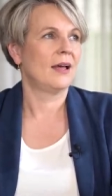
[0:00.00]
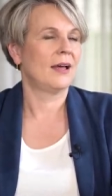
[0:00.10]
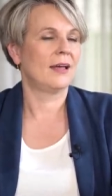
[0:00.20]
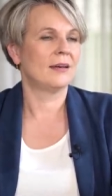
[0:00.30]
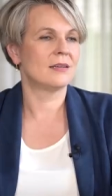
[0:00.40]

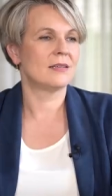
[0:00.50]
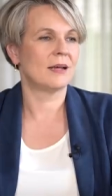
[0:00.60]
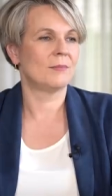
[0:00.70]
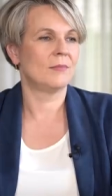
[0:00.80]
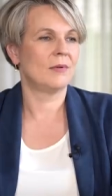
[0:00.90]
And,
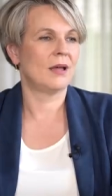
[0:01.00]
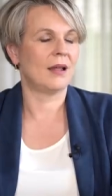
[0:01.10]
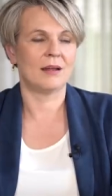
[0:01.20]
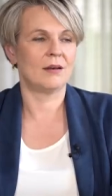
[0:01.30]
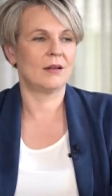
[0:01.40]
um,
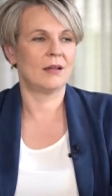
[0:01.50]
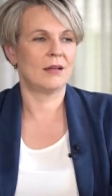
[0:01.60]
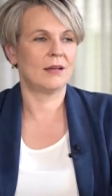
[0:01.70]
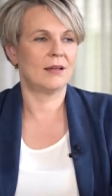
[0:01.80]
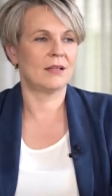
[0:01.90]
and it,
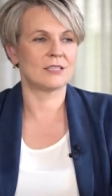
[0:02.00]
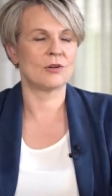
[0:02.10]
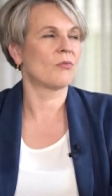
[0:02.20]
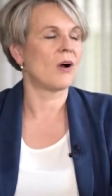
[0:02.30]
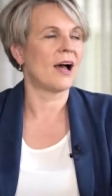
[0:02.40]
it's
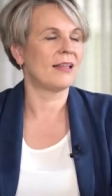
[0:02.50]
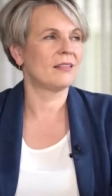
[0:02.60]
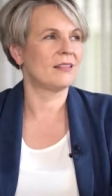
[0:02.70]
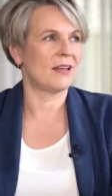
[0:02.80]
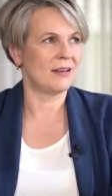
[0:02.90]
not right
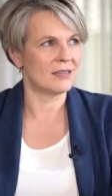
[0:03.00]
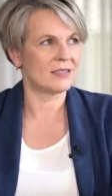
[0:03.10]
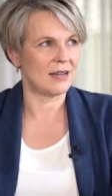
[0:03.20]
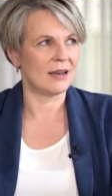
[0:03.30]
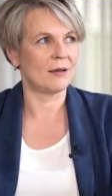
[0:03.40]
that they didn't
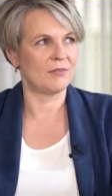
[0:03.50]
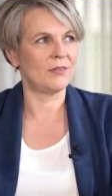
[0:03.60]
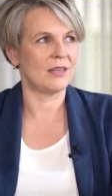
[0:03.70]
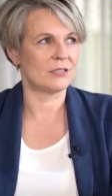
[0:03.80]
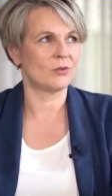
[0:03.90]
stand up for
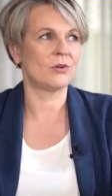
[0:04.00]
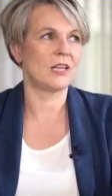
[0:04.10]
their school